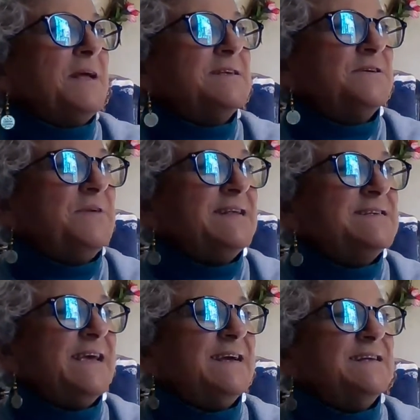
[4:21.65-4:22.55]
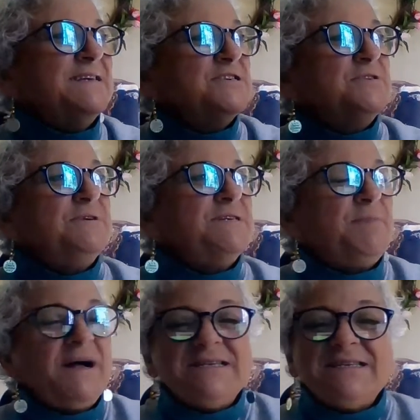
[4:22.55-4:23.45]
So that's a conditioned
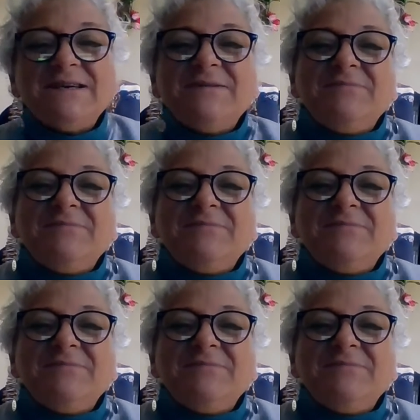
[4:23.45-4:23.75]
response,